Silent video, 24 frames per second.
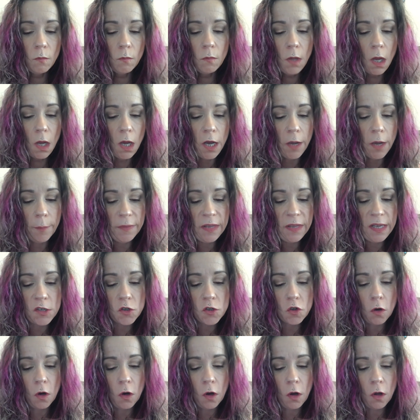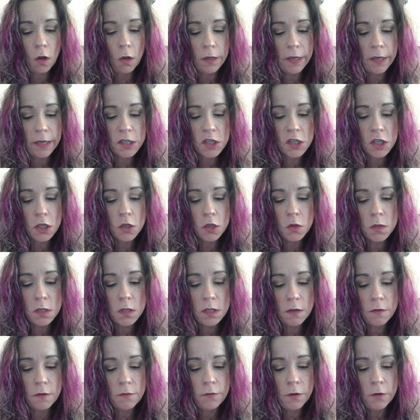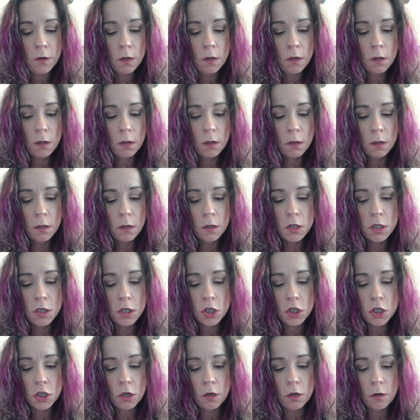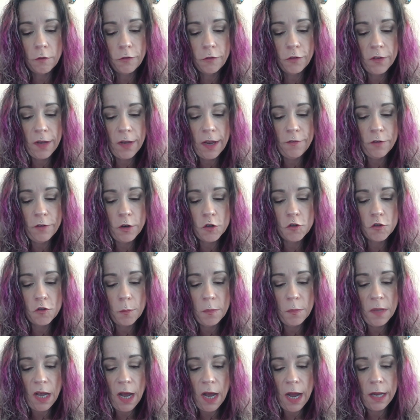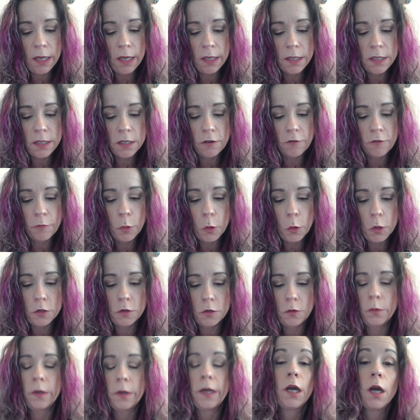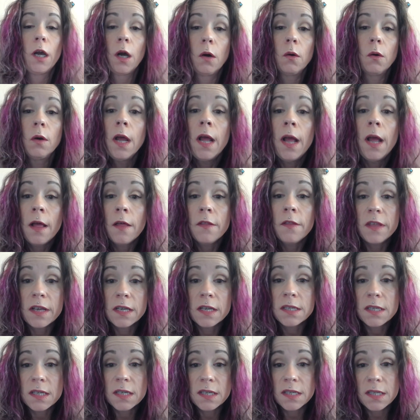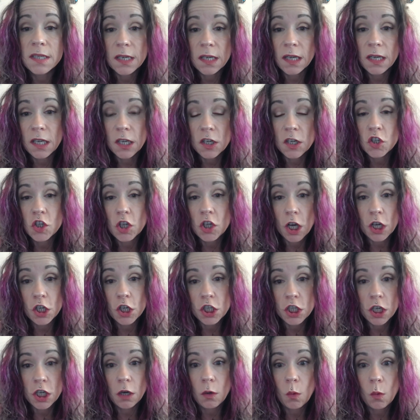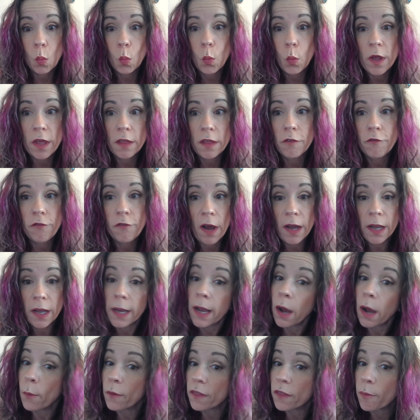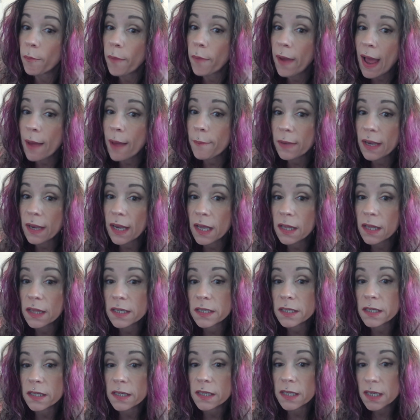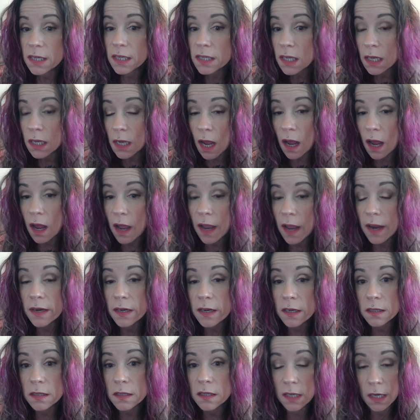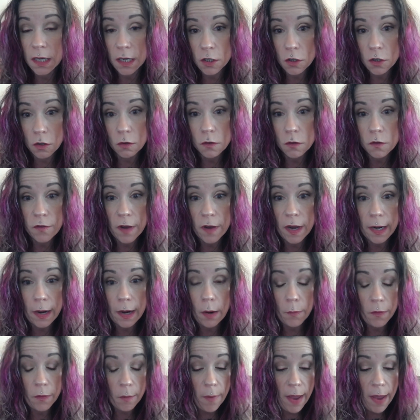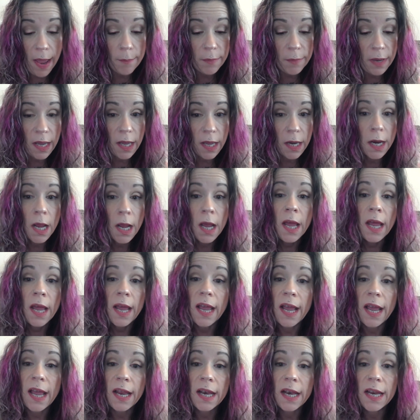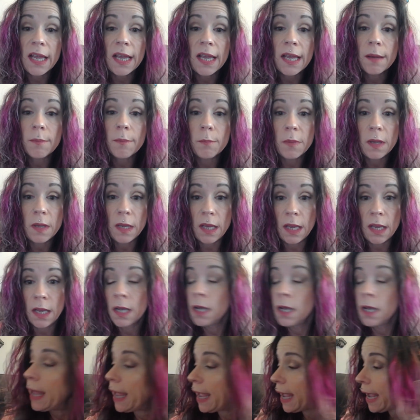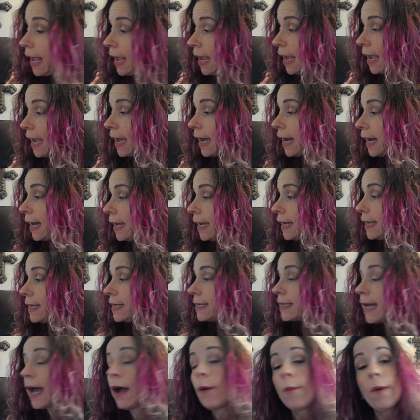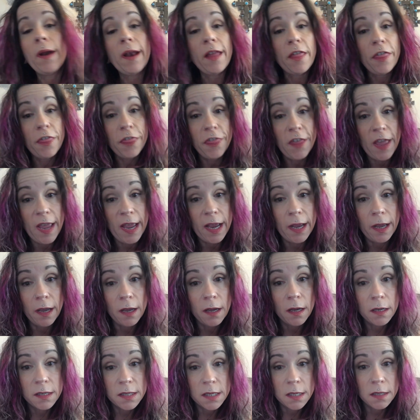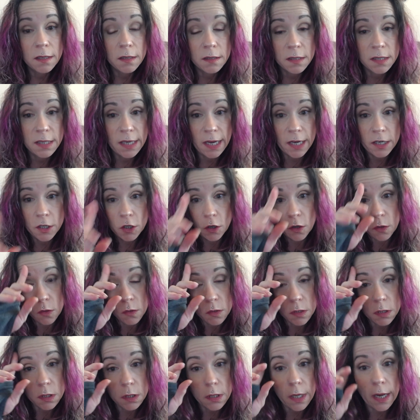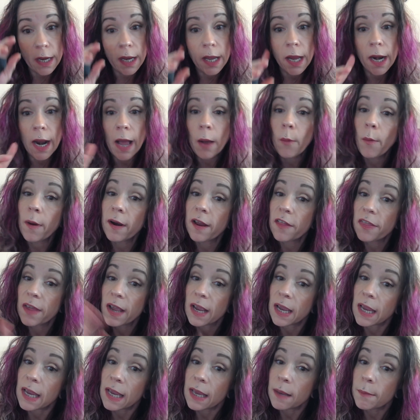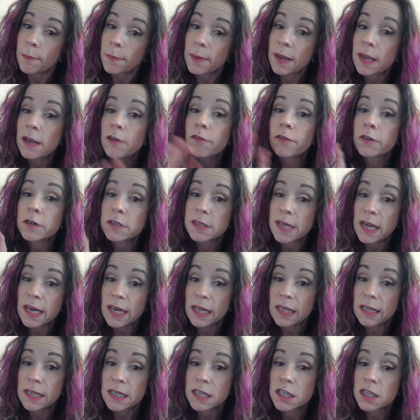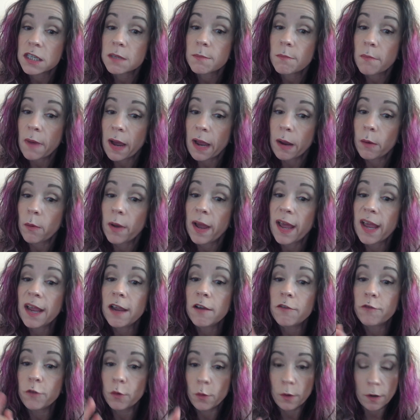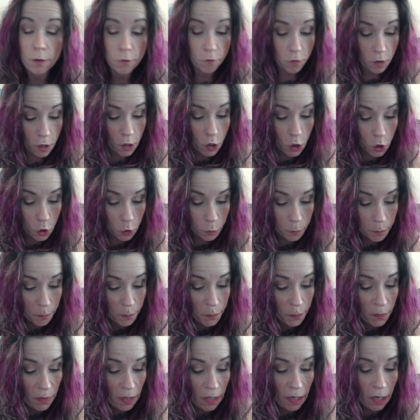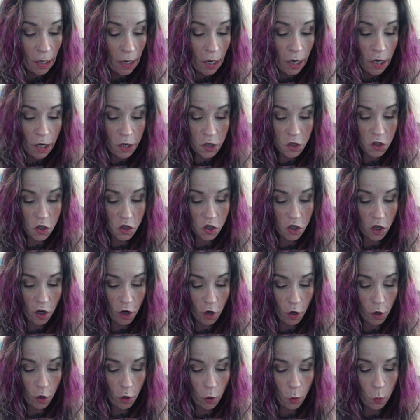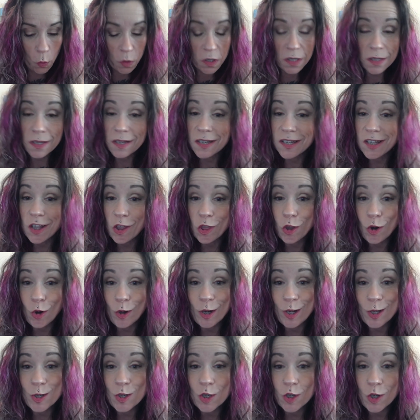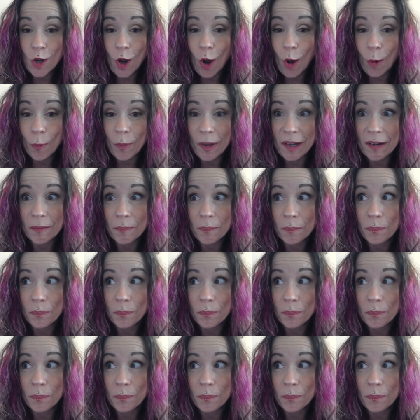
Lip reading: These are all exclusive dessert flavors from the island of Puerto Rico. This is in conjunction with Fogging Out with the Batman. This is his line, Santos, Fogging Out with the Batman, and EMB. And I want to thank Santos and I want to thank EMB for sending this my way for review. So this is the third installment.